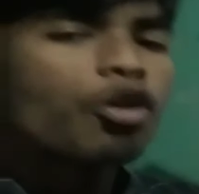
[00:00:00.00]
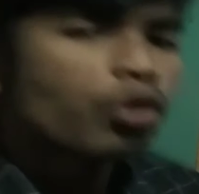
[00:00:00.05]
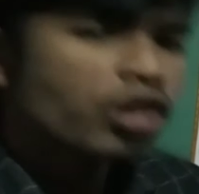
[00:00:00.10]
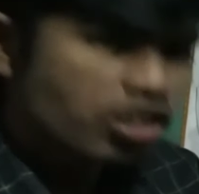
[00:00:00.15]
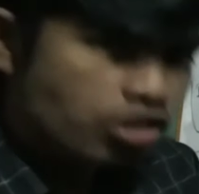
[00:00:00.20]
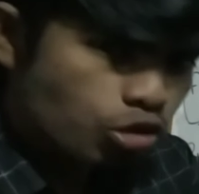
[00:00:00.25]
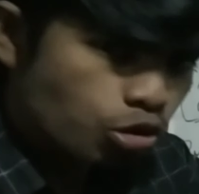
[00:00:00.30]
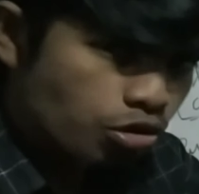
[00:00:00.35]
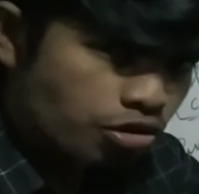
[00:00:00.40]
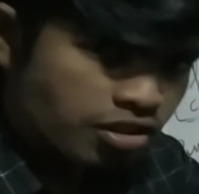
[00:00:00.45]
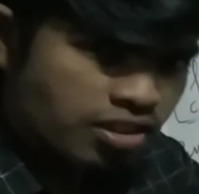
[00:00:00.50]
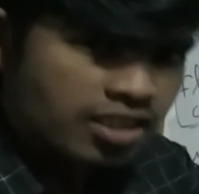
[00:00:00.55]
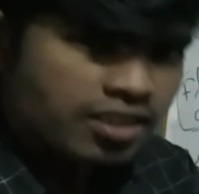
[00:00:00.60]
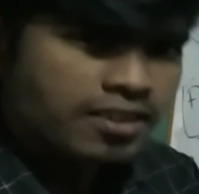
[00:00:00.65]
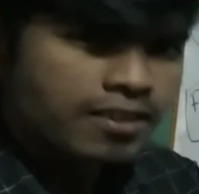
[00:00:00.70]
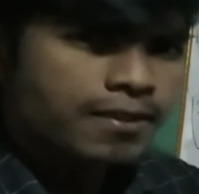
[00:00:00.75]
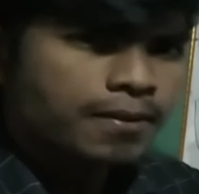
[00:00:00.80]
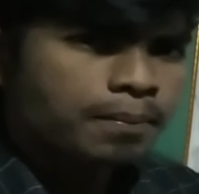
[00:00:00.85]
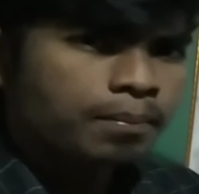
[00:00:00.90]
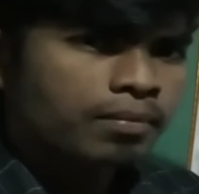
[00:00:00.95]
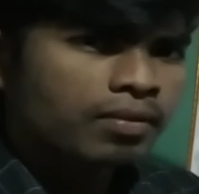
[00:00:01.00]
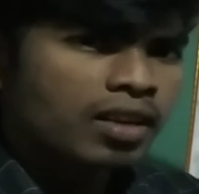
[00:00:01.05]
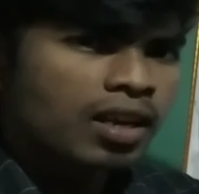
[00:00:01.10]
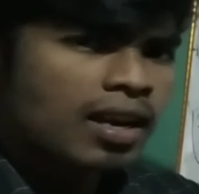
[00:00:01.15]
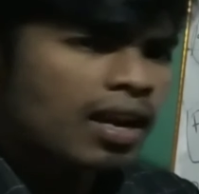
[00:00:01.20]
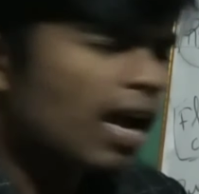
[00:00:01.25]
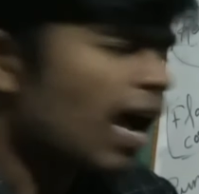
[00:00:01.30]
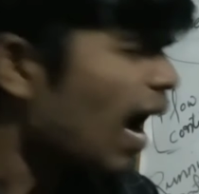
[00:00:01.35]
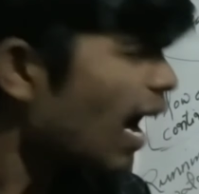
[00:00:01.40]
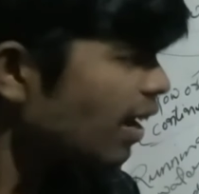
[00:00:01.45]
resources
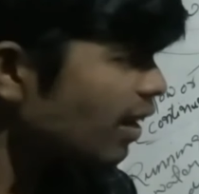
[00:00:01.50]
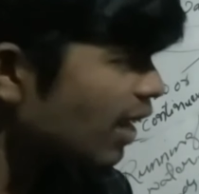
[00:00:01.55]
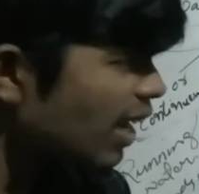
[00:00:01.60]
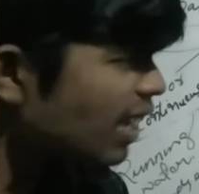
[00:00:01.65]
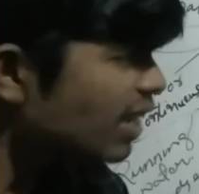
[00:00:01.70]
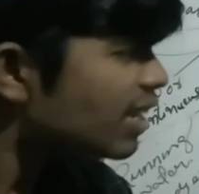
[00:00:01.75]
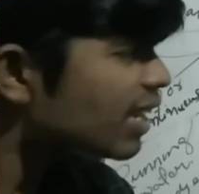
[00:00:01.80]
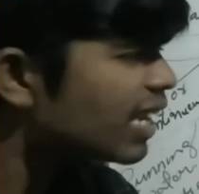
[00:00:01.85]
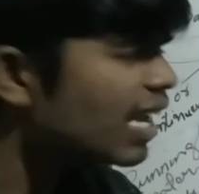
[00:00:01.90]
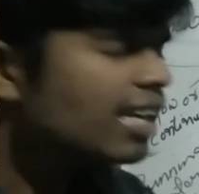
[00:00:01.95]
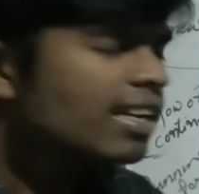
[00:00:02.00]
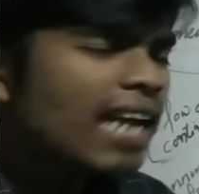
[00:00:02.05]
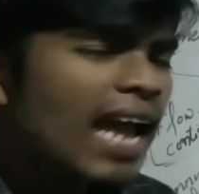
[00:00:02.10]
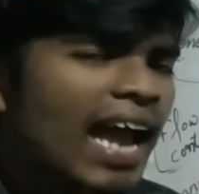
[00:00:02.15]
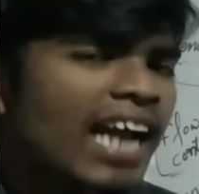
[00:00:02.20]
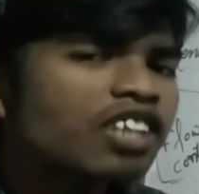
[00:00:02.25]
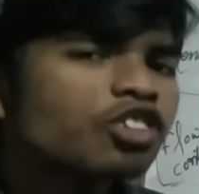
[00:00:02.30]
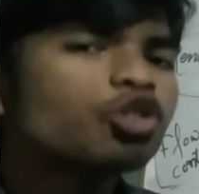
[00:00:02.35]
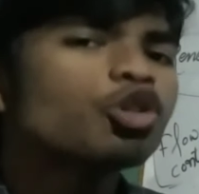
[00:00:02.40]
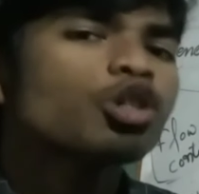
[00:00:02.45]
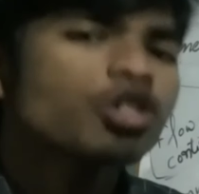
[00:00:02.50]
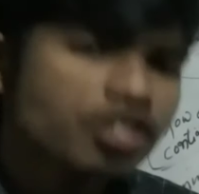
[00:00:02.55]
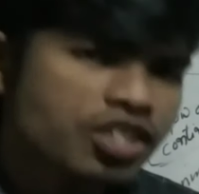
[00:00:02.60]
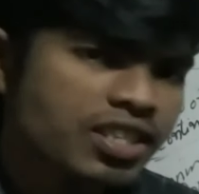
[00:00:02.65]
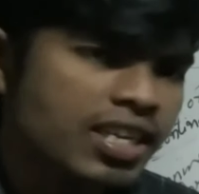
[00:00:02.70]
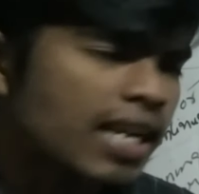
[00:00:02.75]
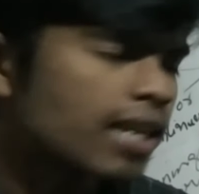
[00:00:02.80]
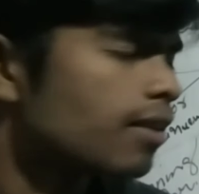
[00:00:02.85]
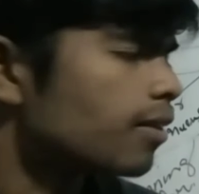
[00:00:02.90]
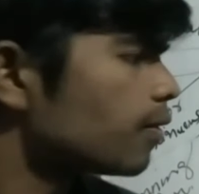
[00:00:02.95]
and it get
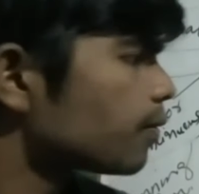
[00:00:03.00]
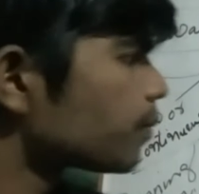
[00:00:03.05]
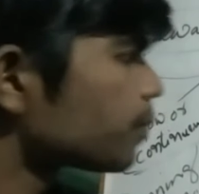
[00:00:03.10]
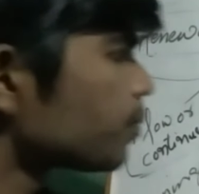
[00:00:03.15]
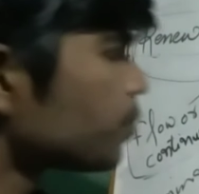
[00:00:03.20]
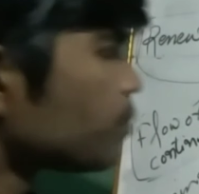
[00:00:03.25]
exhausted.